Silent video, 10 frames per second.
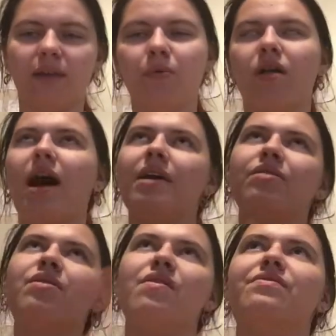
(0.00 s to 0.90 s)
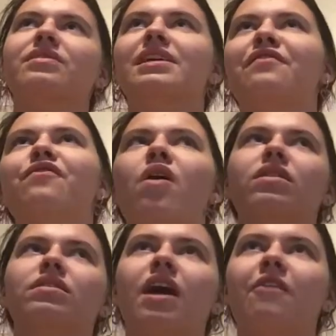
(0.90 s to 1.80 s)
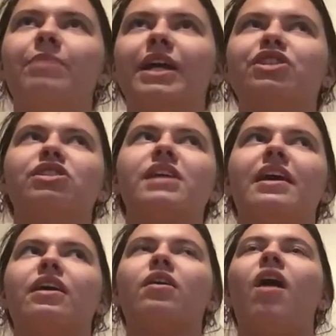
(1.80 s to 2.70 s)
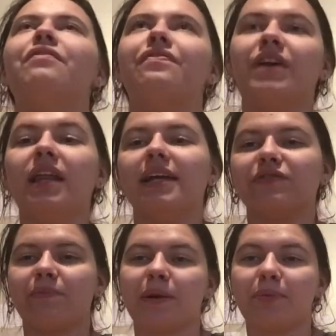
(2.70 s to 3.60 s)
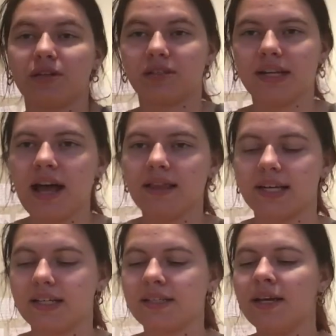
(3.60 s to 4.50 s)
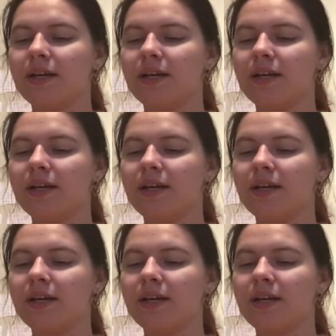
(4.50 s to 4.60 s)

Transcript: Well, I don't know if you'd say fall in love, but I just like caught feelings from their personalities,